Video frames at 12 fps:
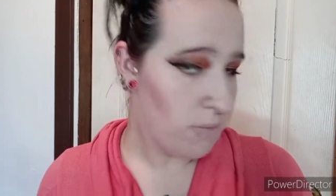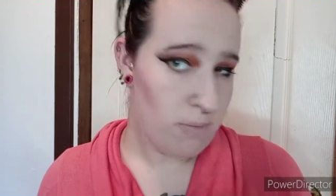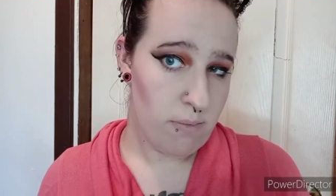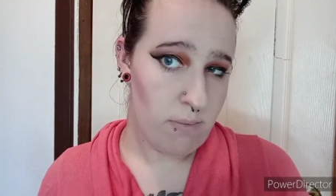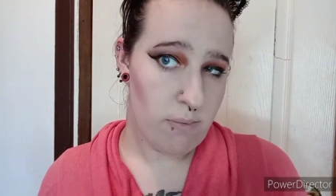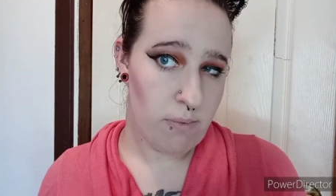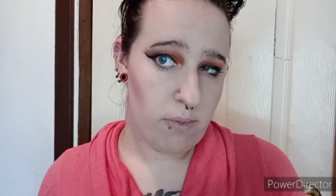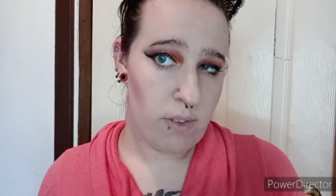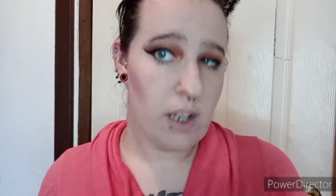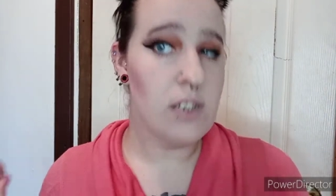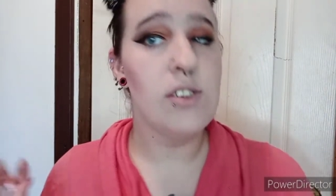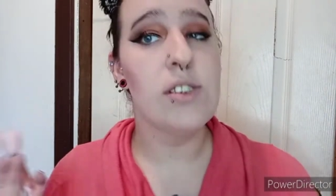Just like
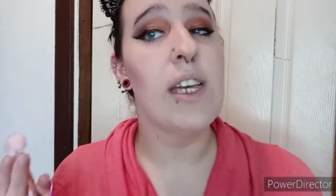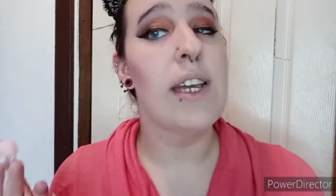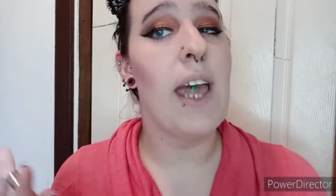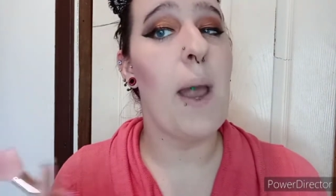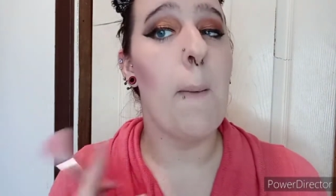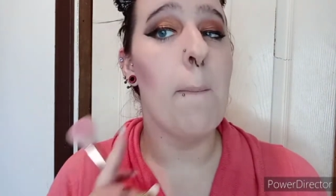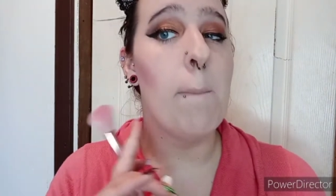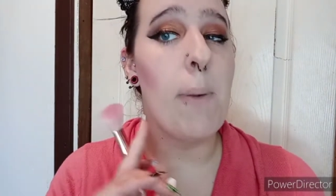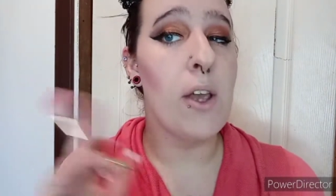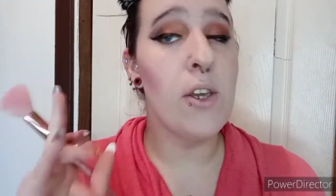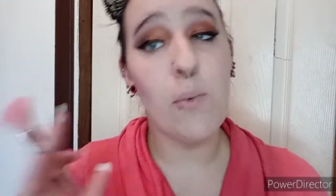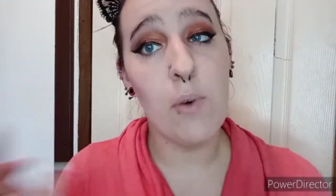that. But you want to
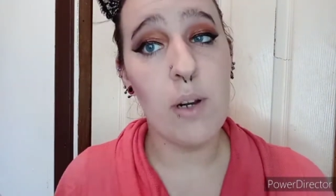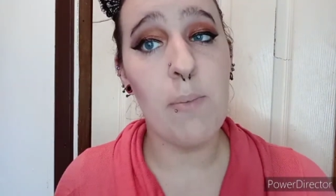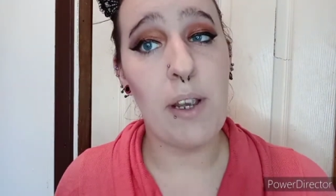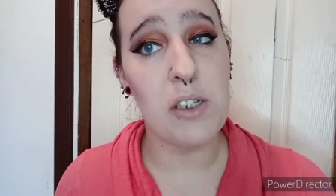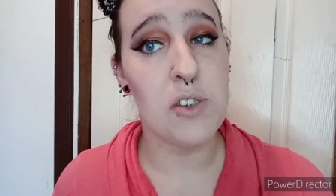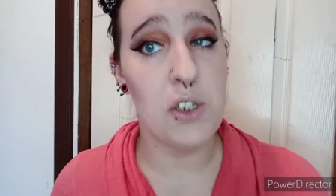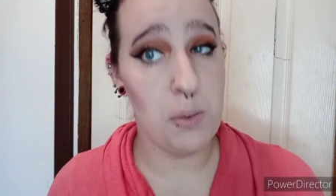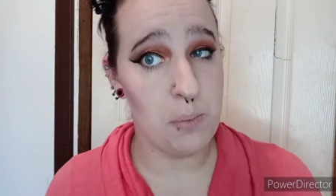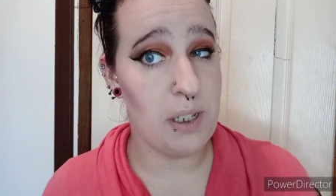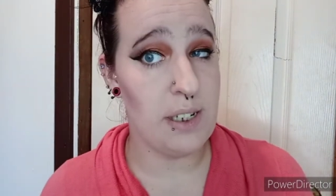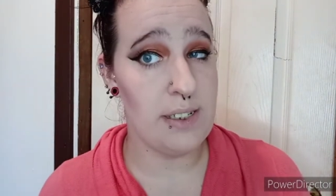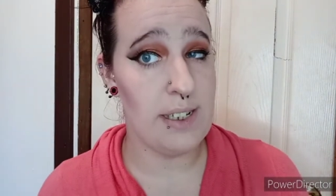make sure you blend it
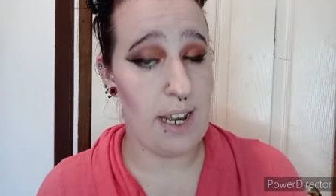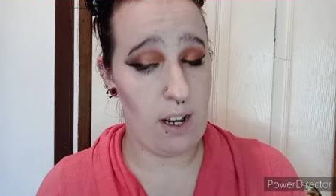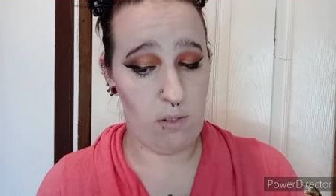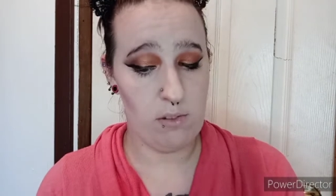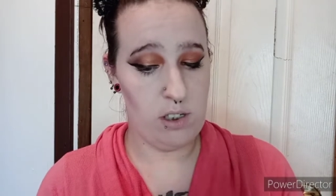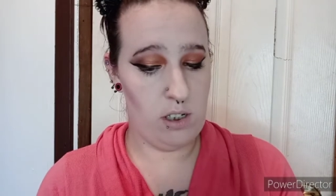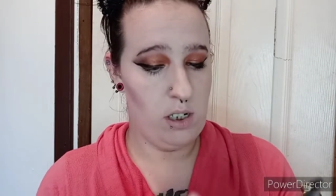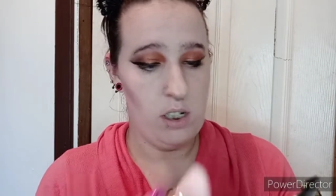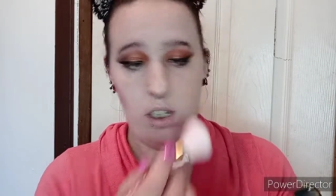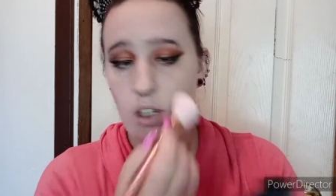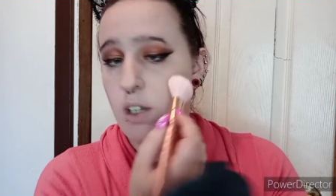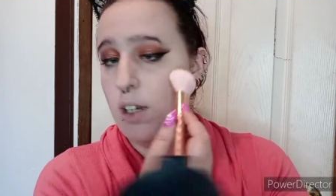out. It's
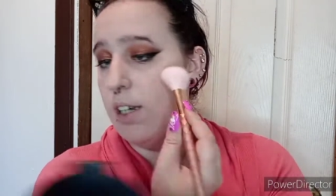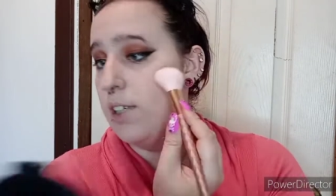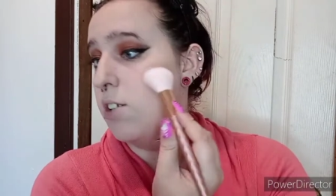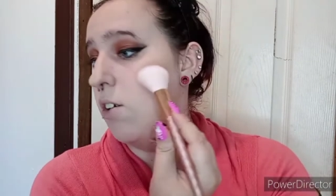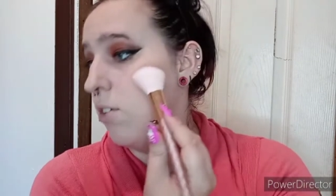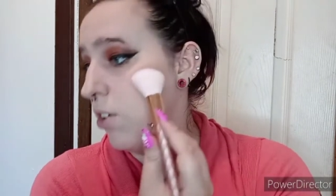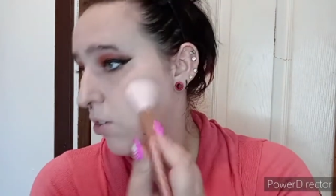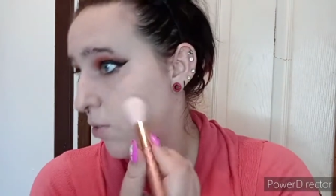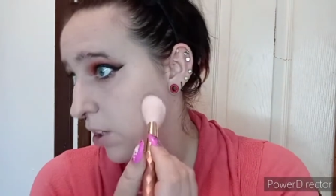going to look really,